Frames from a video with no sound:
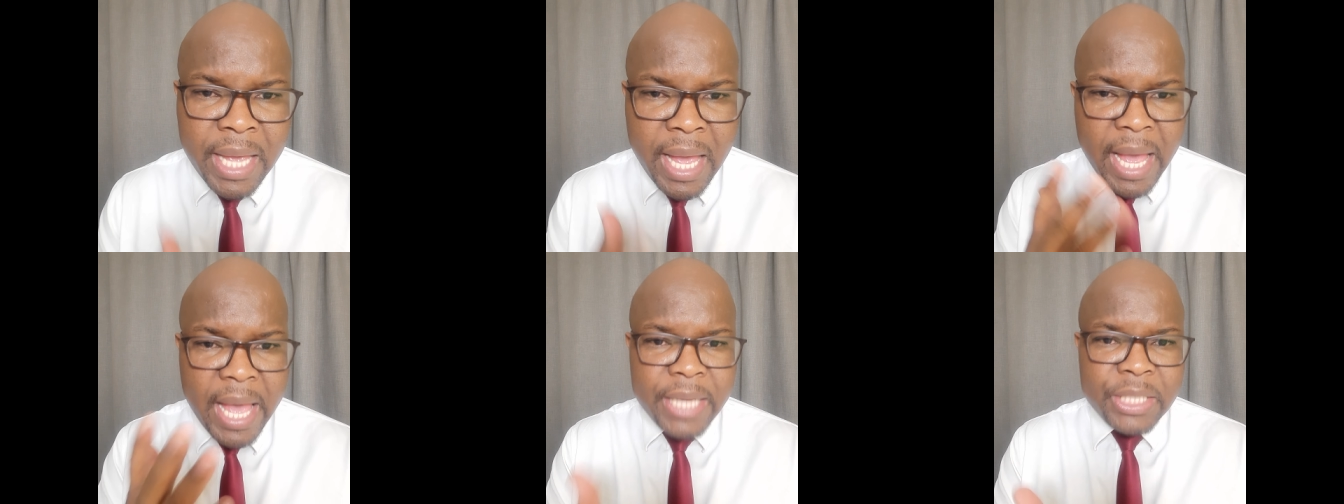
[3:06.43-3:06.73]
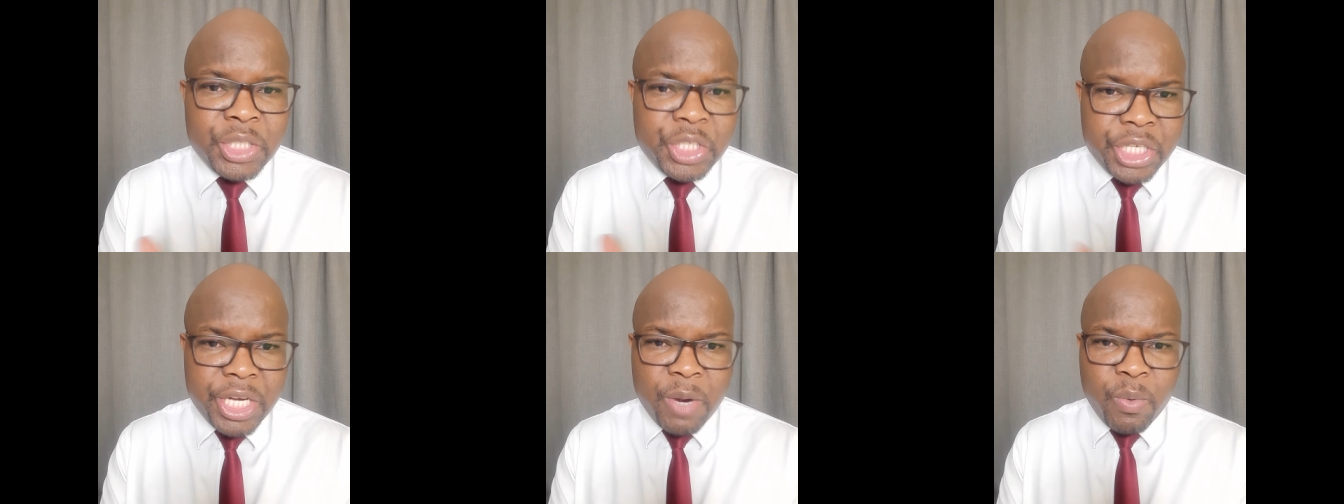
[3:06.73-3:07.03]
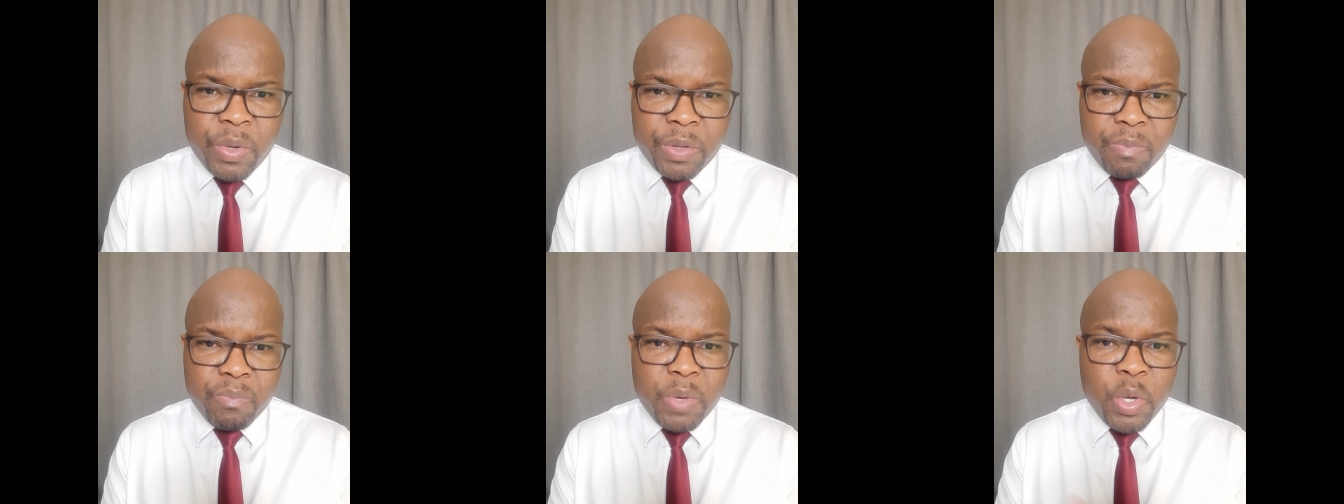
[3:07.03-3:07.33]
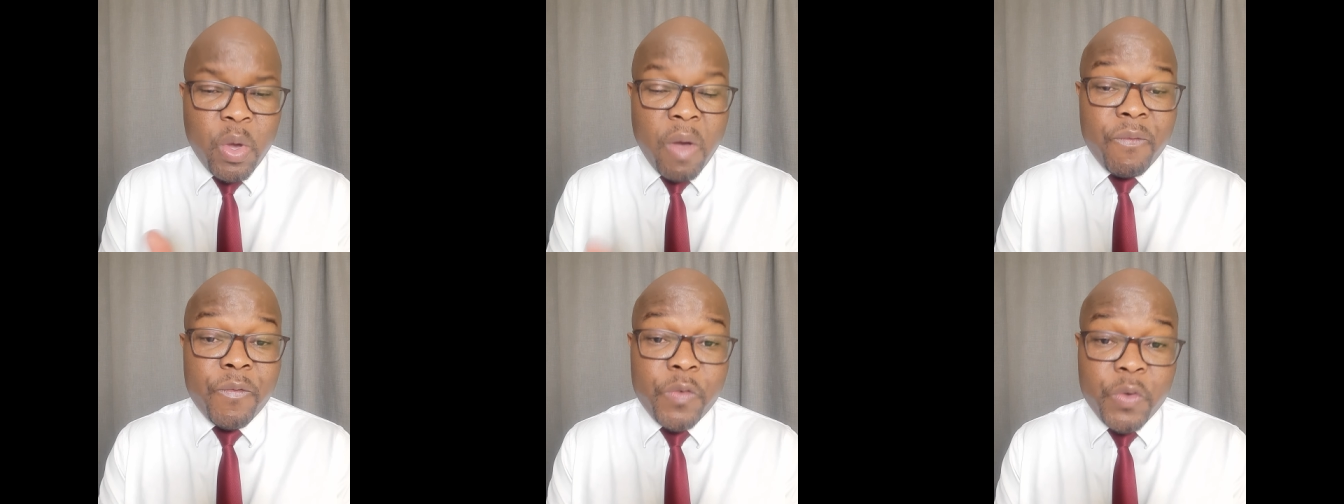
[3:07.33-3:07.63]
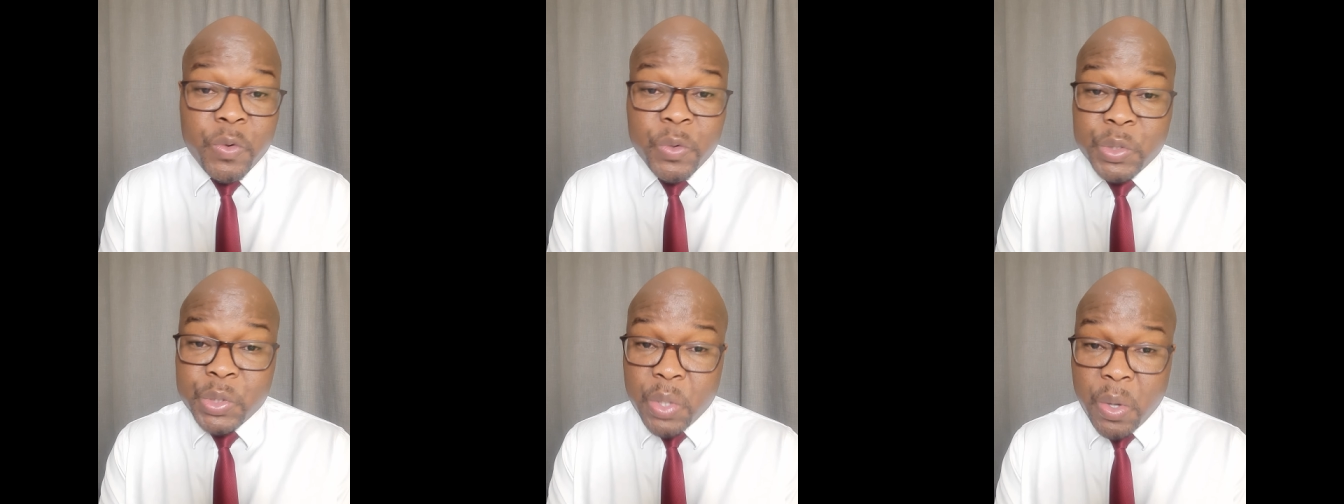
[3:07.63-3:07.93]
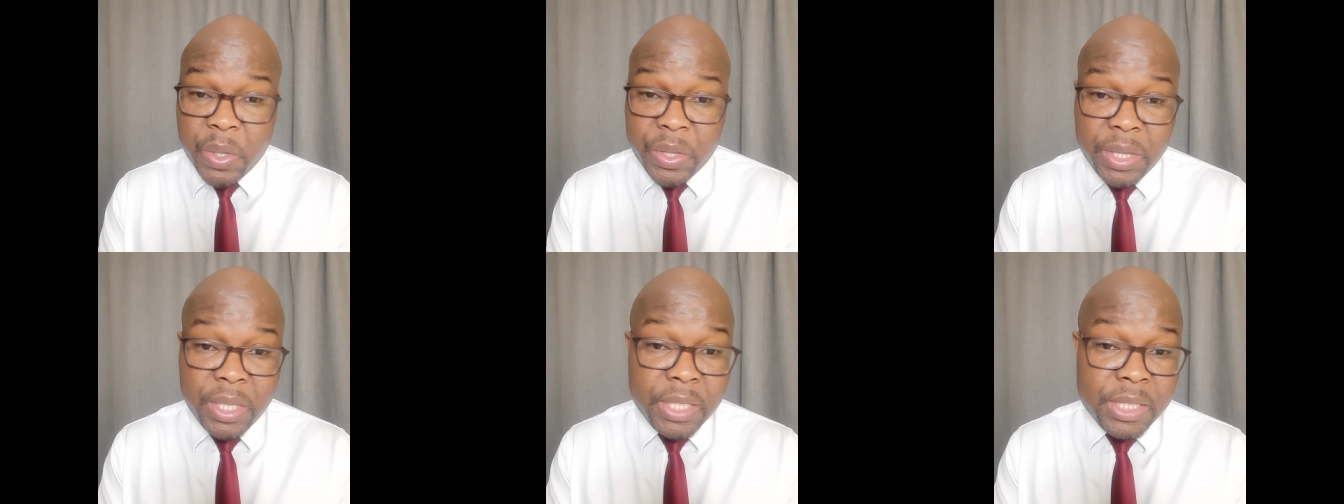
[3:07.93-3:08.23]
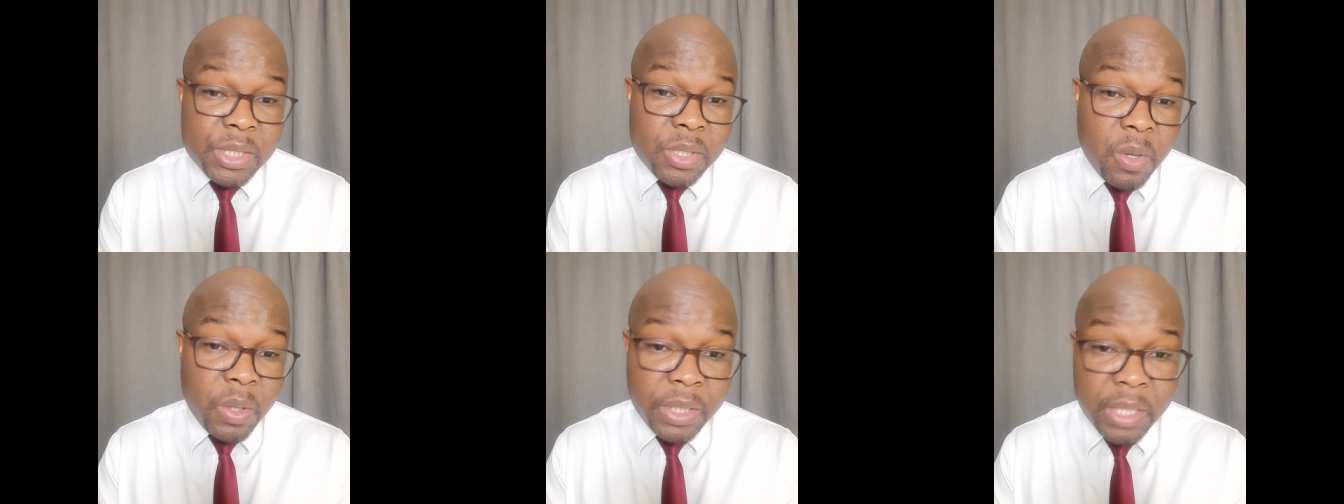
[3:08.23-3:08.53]
and share with me your views on
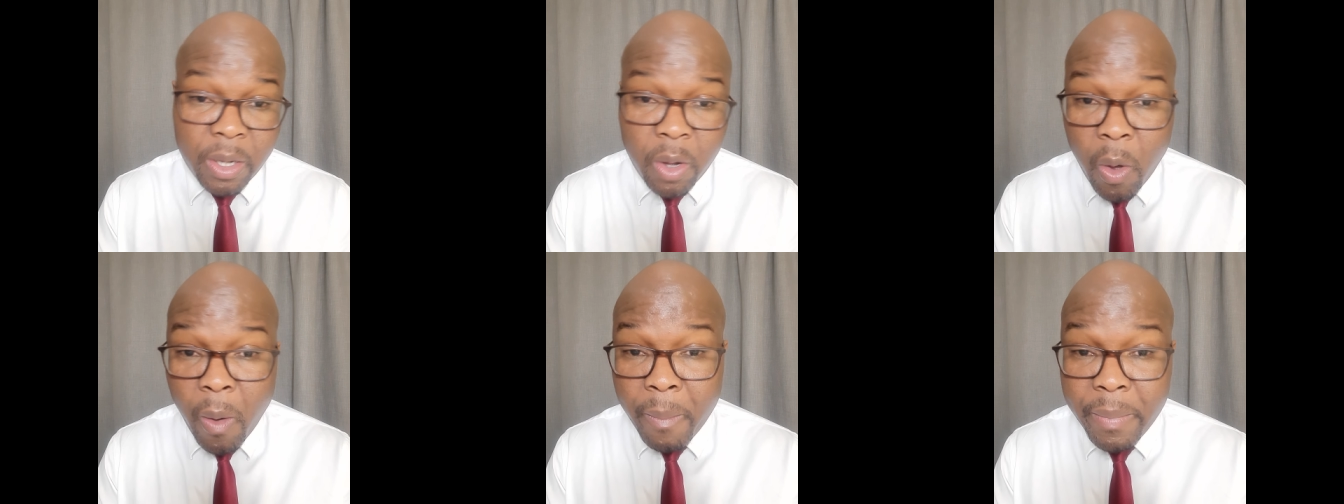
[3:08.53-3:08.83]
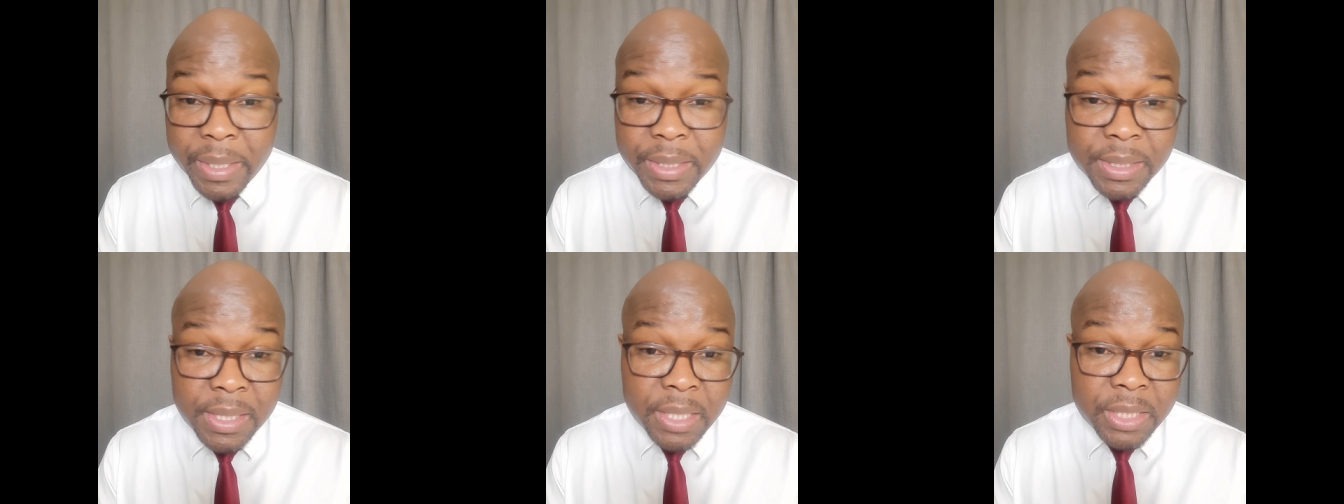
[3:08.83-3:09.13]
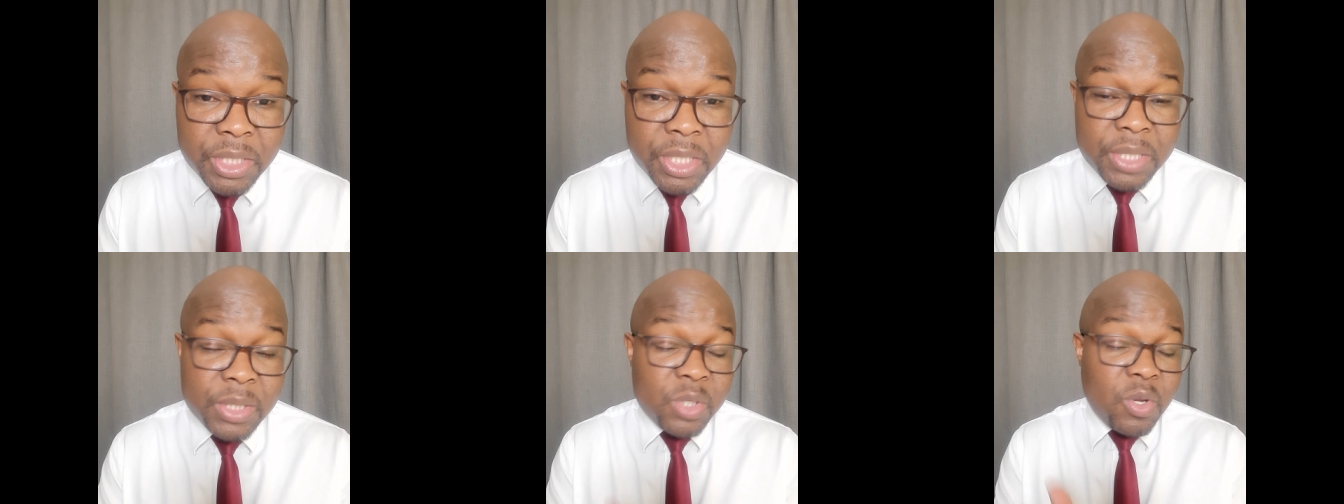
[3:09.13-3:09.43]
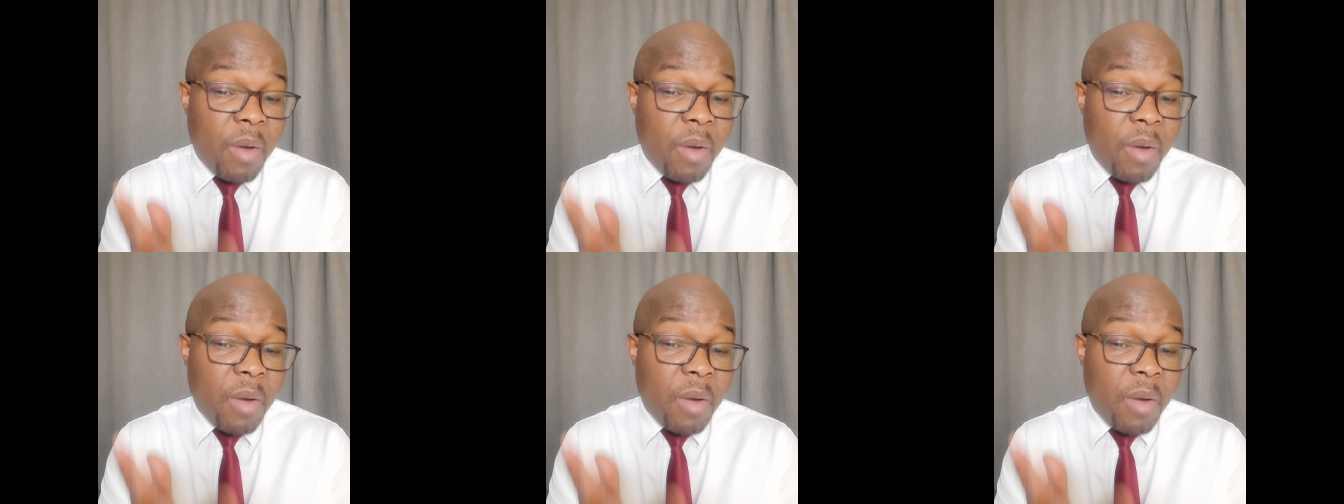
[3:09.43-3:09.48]
this on the comment sections.